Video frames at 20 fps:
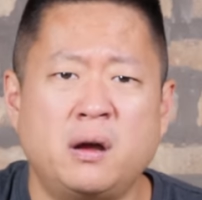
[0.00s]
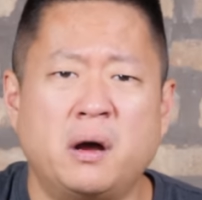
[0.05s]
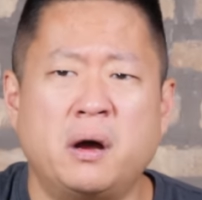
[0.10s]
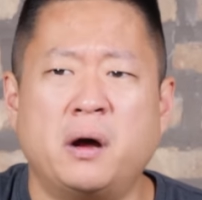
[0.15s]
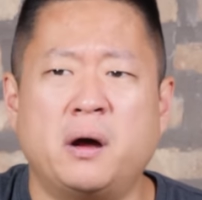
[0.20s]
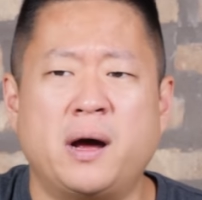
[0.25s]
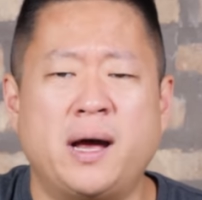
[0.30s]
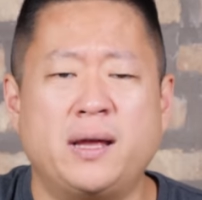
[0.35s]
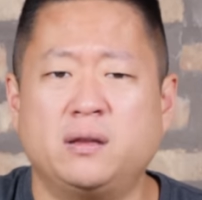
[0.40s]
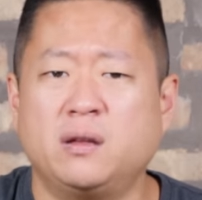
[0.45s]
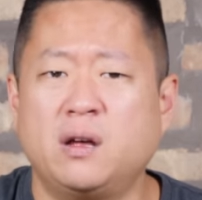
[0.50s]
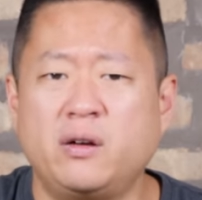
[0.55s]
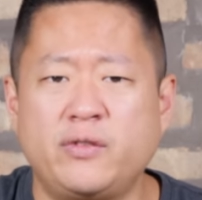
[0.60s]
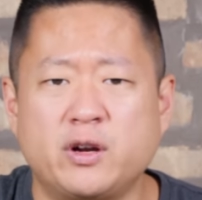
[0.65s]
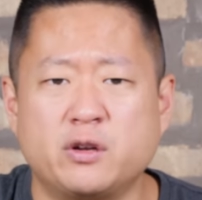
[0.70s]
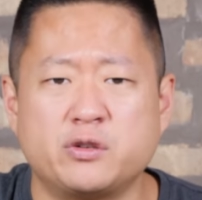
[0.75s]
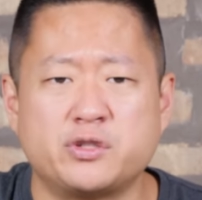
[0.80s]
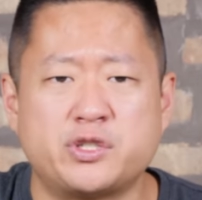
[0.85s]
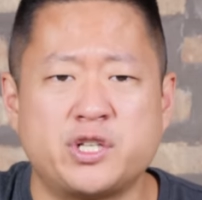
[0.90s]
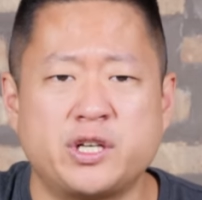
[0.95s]
Uh, I love
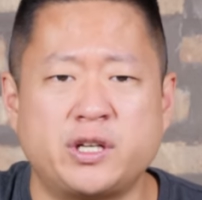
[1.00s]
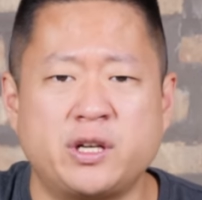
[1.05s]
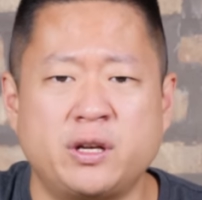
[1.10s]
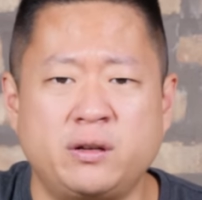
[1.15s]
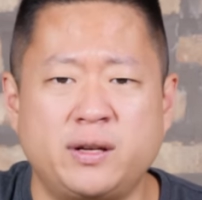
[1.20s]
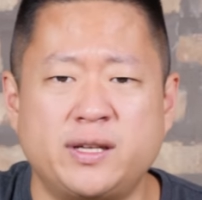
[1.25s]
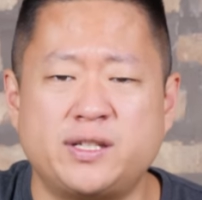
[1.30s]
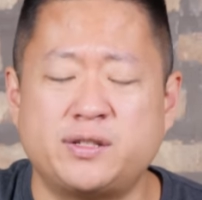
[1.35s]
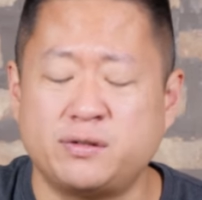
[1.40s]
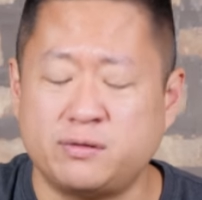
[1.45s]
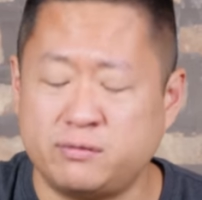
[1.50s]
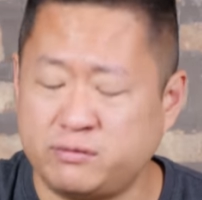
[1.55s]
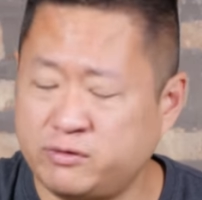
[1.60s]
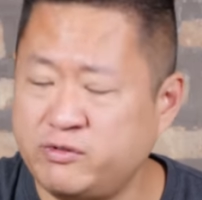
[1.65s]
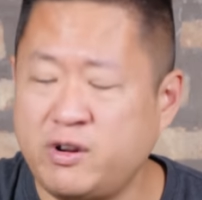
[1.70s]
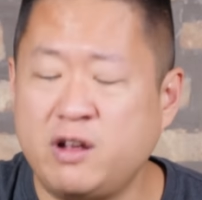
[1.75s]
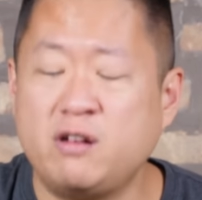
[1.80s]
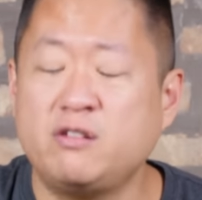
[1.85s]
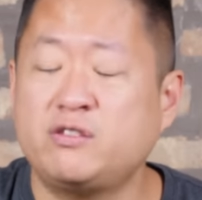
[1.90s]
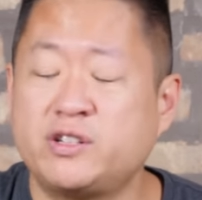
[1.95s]
Harold's Chicken. It's
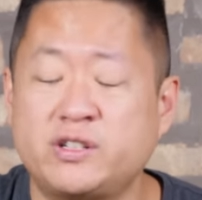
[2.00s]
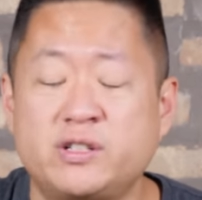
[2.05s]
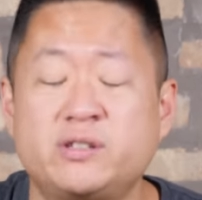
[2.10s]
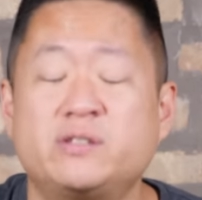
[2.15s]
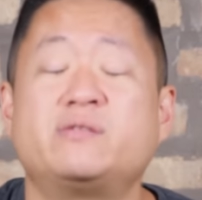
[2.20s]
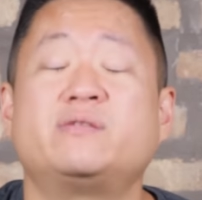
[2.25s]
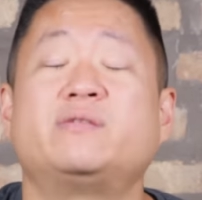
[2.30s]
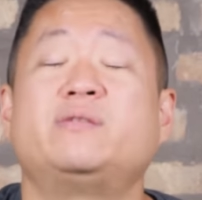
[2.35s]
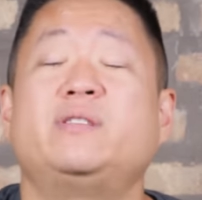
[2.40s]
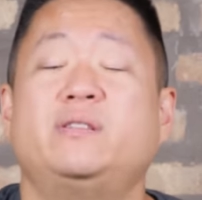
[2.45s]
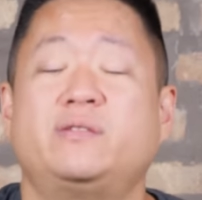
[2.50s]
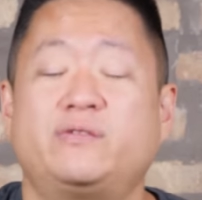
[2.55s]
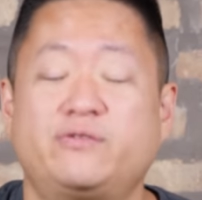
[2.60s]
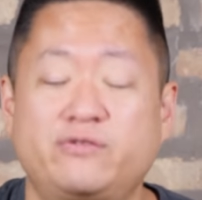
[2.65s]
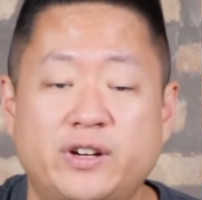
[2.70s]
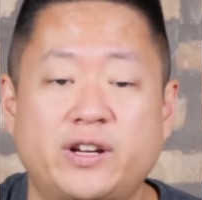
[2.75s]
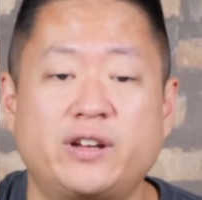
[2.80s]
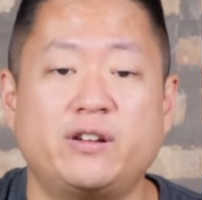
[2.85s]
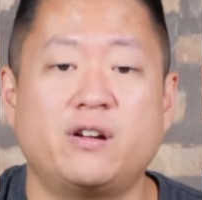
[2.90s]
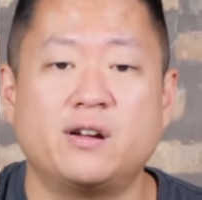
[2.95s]
Harold's Chicken is
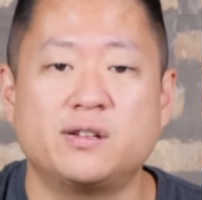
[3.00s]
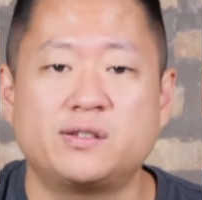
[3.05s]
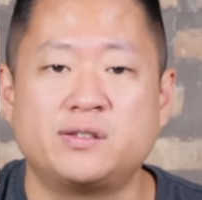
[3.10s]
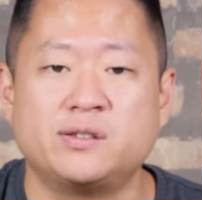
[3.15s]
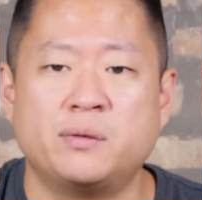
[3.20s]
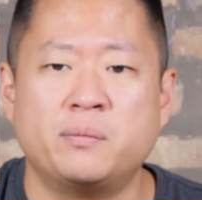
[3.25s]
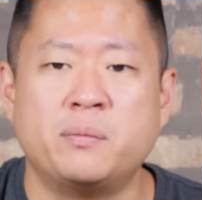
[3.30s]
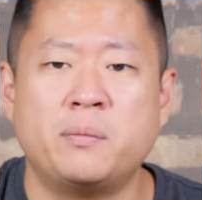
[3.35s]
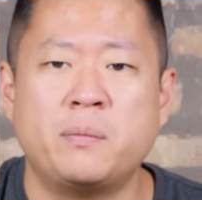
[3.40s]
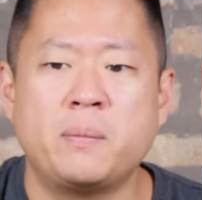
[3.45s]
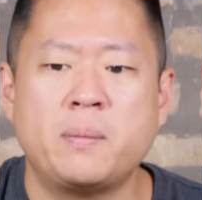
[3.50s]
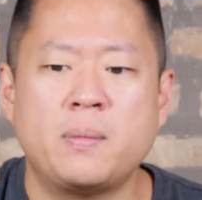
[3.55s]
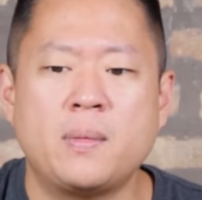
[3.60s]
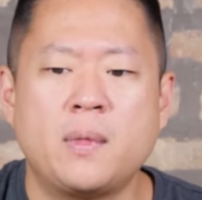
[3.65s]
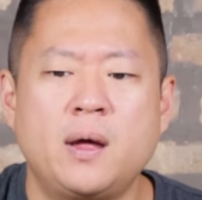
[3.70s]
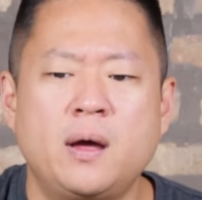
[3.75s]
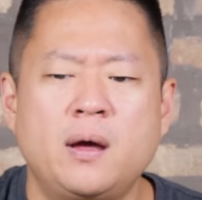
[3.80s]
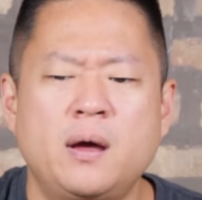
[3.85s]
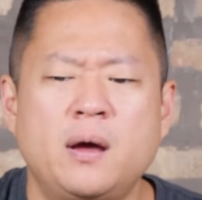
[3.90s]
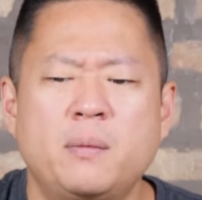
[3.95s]
freaking awesome,
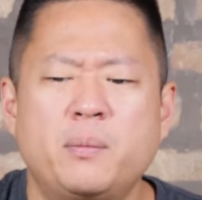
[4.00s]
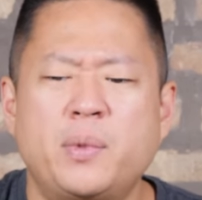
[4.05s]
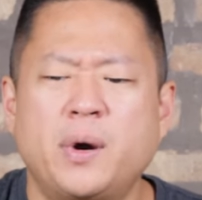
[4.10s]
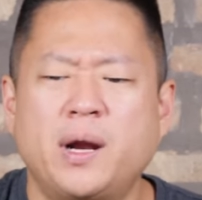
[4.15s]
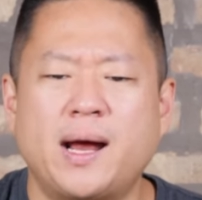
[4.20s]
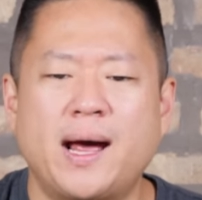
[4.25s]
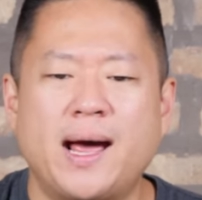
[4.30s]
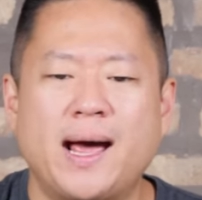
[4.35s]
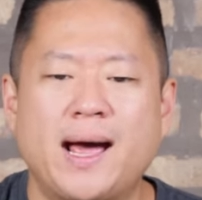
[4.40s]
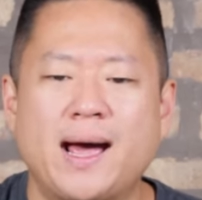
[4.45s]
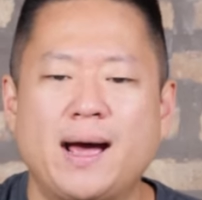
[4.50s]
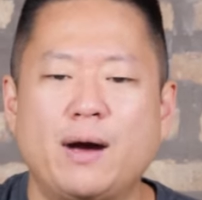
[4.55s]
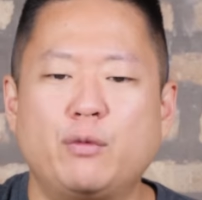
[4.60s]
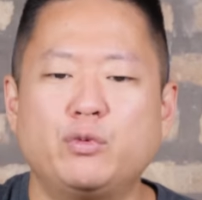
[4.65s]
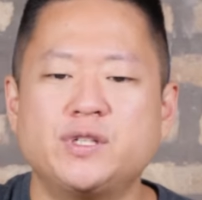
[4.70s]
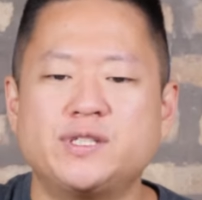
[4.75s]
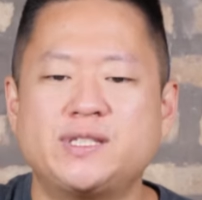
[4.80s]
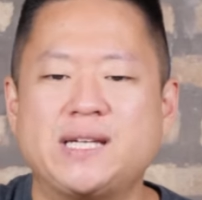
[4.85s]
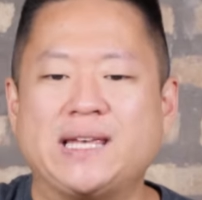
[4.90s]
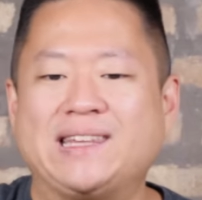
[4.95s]
but I, I,
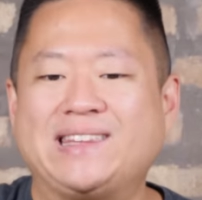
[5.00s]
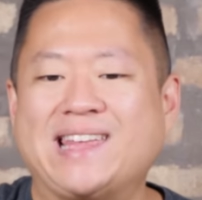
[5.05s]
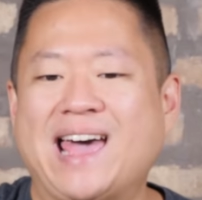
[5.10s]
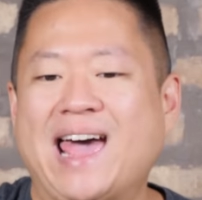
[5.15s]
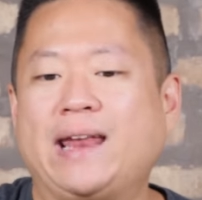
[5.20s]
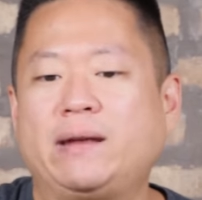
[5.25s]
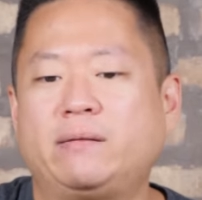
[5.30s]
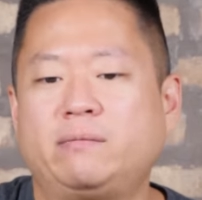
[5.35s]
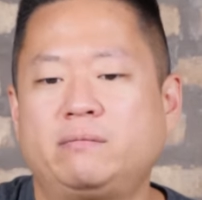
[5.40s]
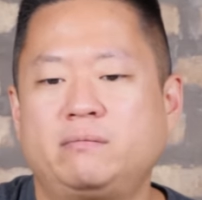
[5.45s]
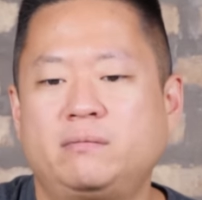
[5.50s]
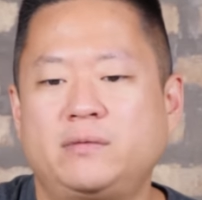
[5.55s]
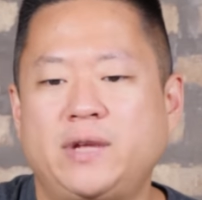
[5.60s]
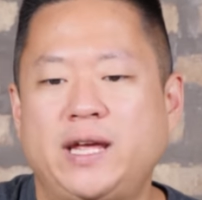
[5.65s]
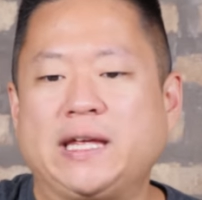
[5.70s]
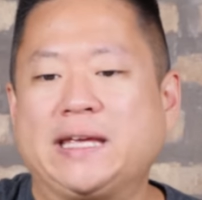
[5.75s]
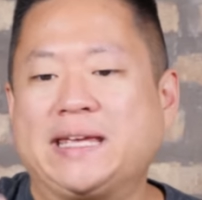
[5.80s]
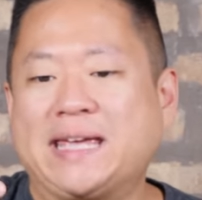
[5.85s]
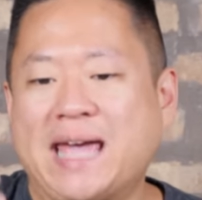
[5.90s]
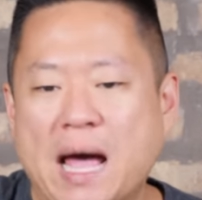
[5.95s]
wouldn't say that that
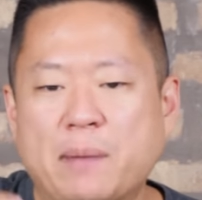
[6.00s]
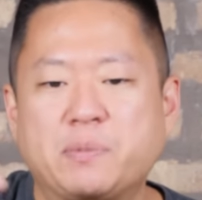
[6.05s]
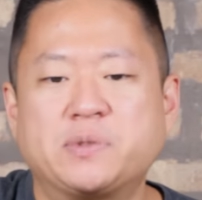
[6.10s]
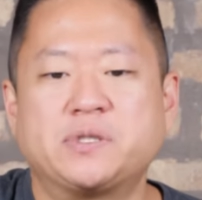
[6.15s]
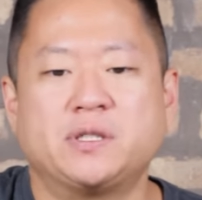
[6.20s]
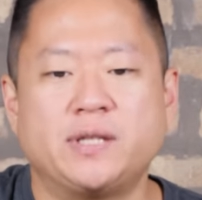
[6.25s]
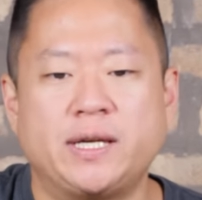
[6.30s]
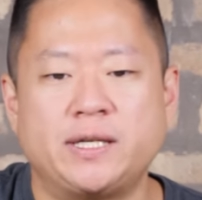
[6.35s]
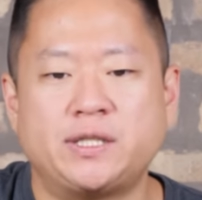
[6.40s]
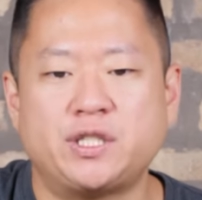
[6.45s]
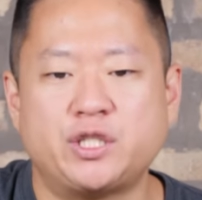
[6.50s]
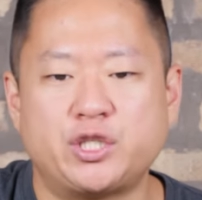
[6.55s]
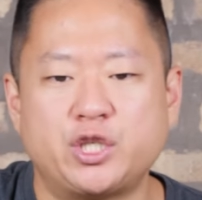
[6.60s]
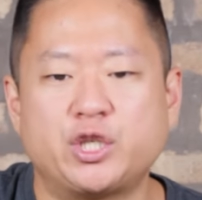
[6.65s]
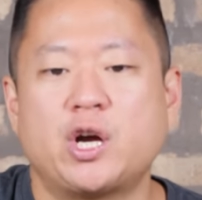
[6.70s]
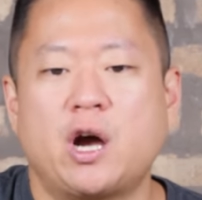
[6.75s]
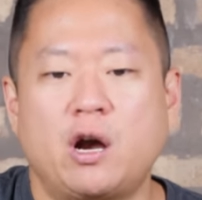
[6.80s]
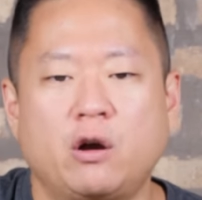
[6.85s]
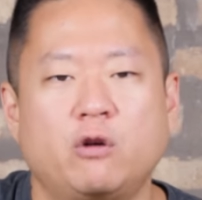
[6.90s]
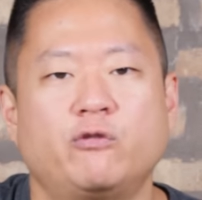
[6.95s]
encapsulates
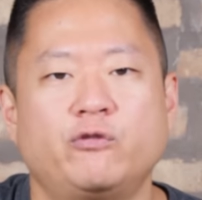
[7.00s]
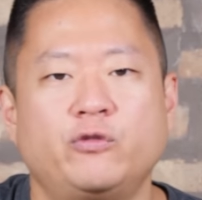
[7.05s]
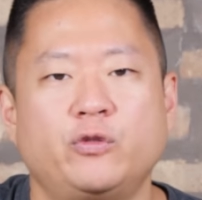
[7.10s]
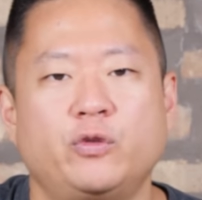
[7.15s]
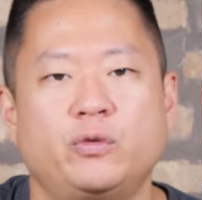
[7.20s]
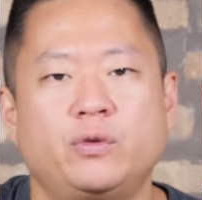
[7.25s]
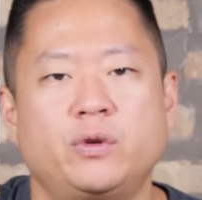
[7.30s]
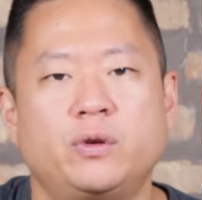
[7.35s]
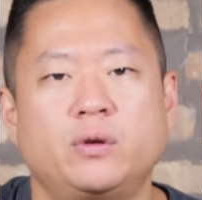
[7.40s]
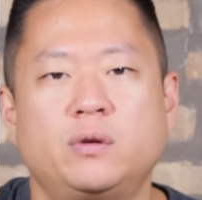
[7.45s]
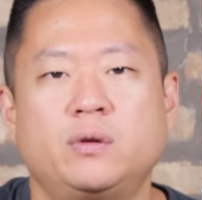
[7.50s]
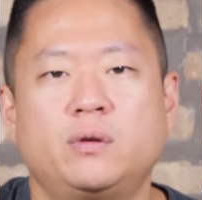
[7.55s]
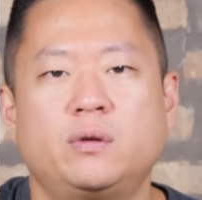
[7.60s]
Chicago food.